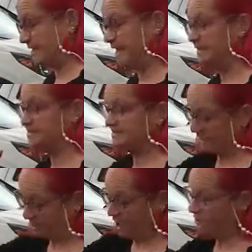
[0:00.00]
the kids
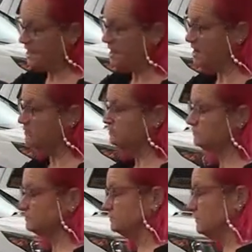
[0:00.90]
that go there,
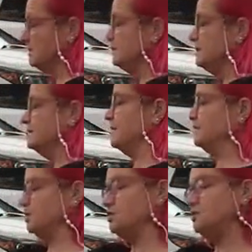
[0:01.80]

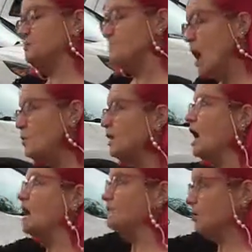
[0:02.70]
that the smoke
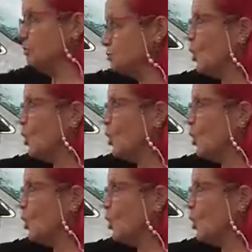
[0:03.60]
of their